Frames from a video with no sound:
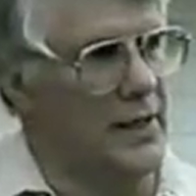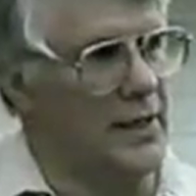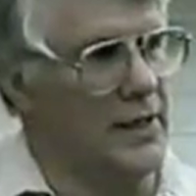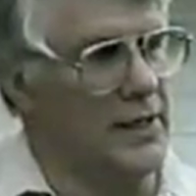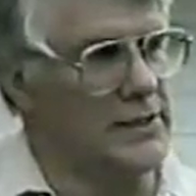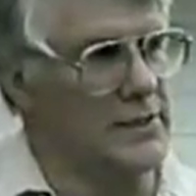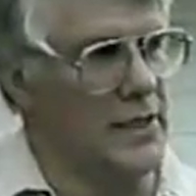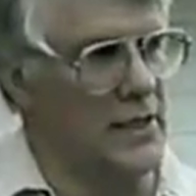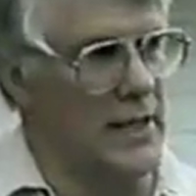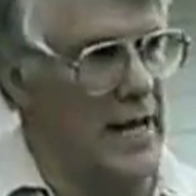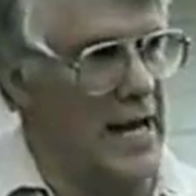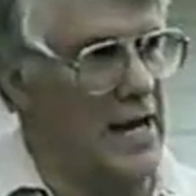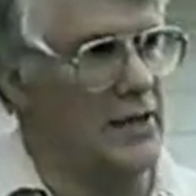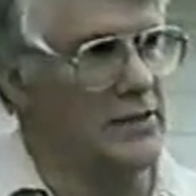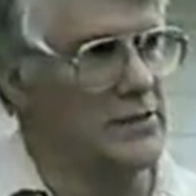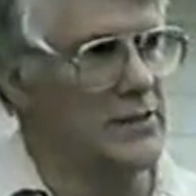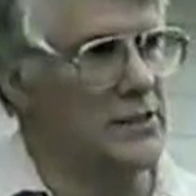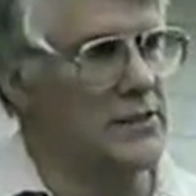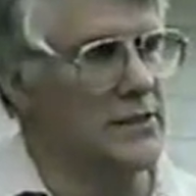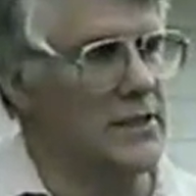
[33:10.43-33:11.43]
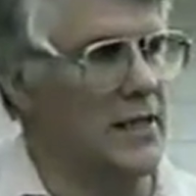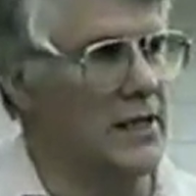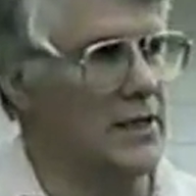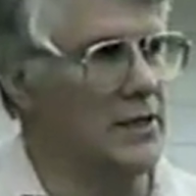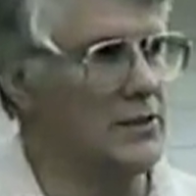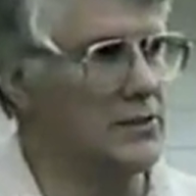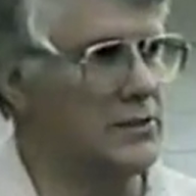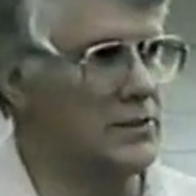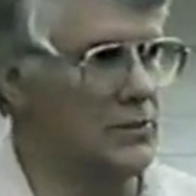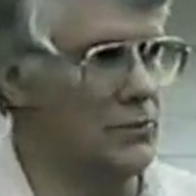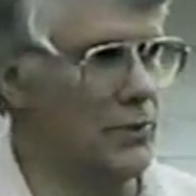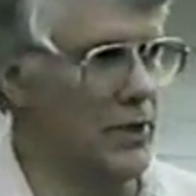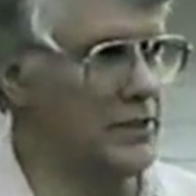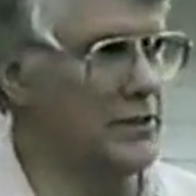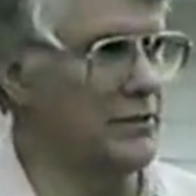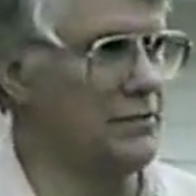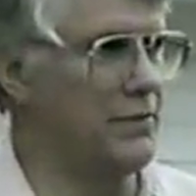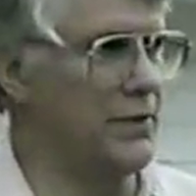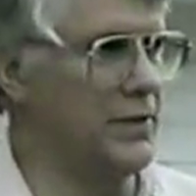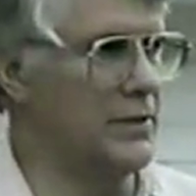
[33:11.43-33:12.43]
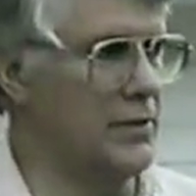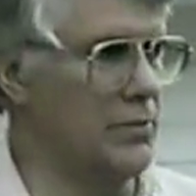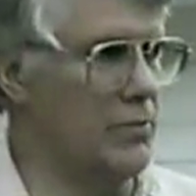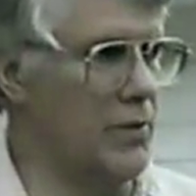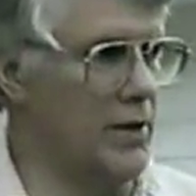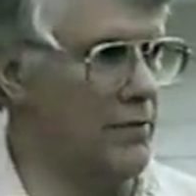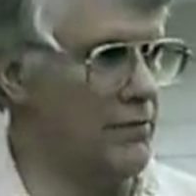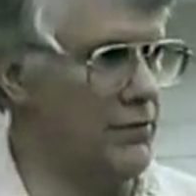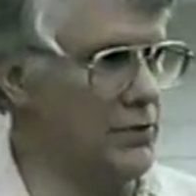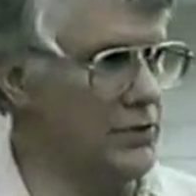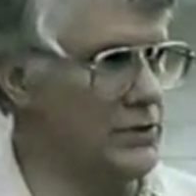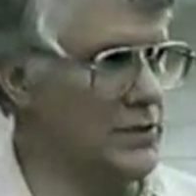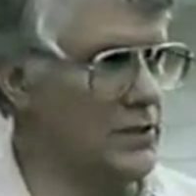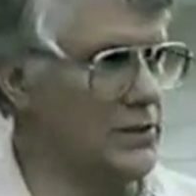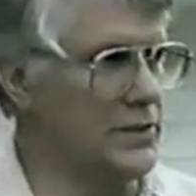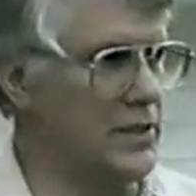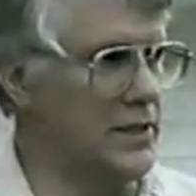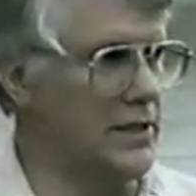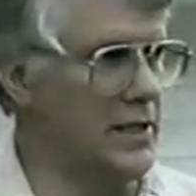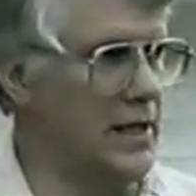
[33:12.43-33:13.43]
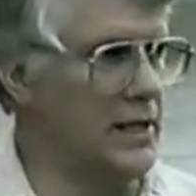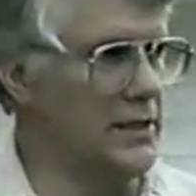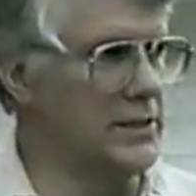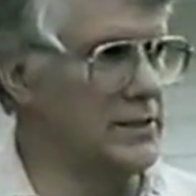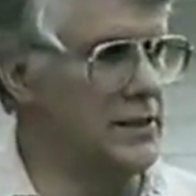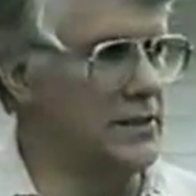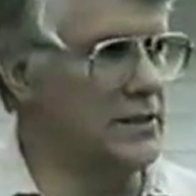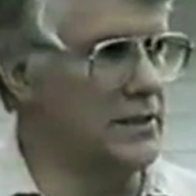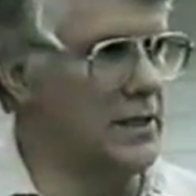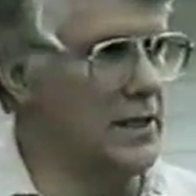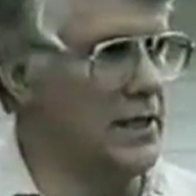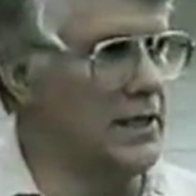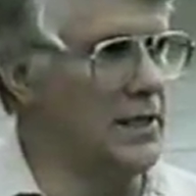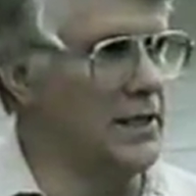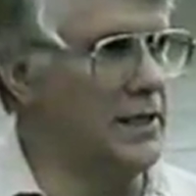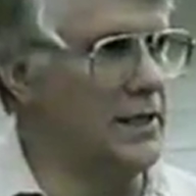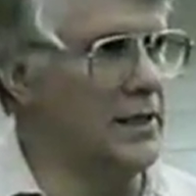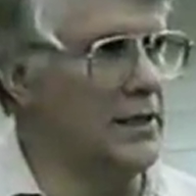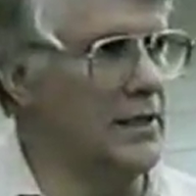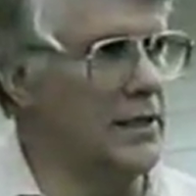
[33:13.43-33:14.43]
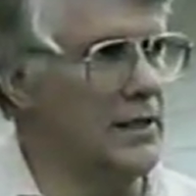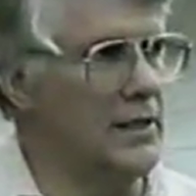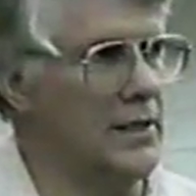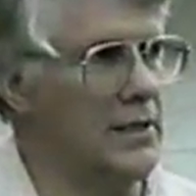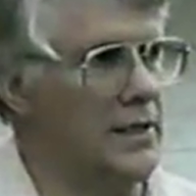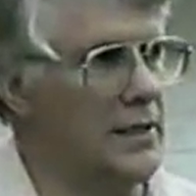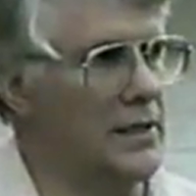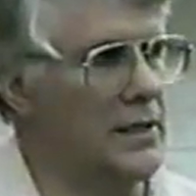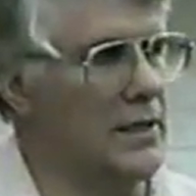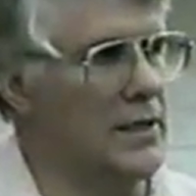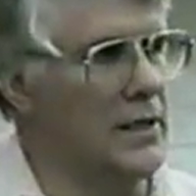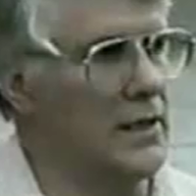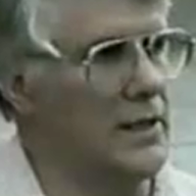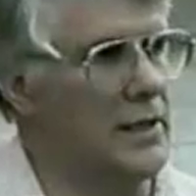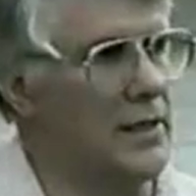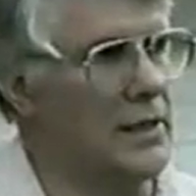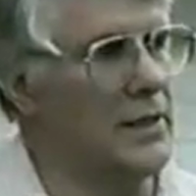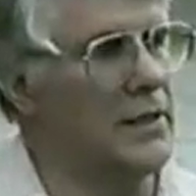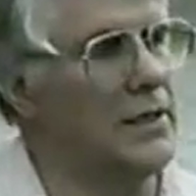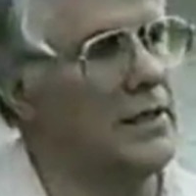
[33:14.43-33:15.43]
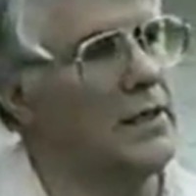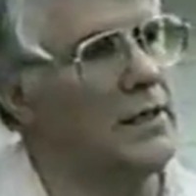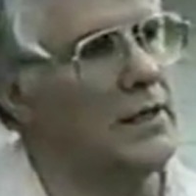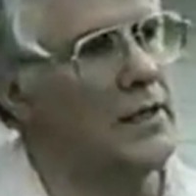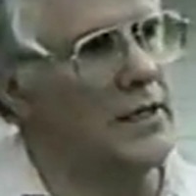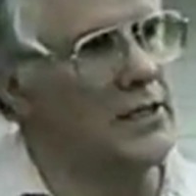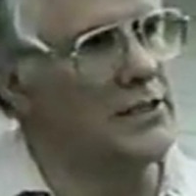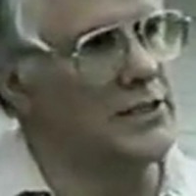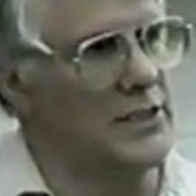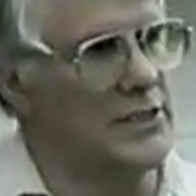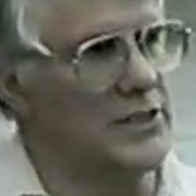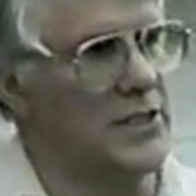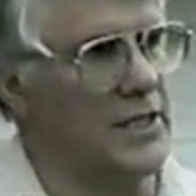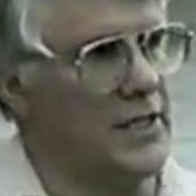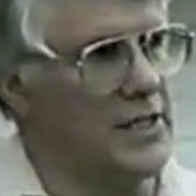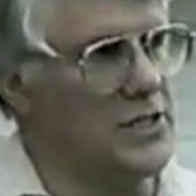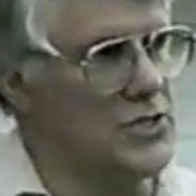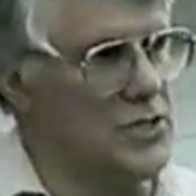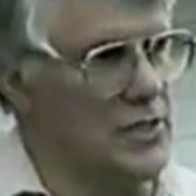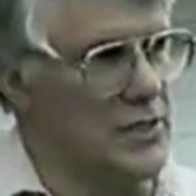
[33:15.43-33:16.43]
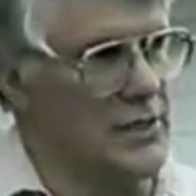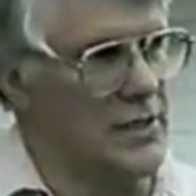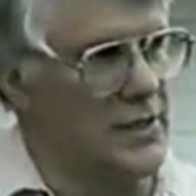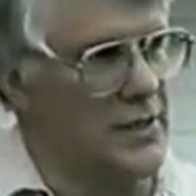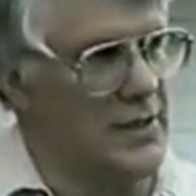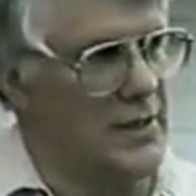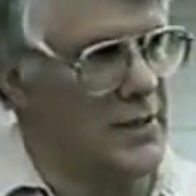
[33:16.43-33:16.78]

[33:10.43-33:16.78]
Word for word: And this allows us now to retrofit the water fuel cell technology to any uh, uh, existing engine.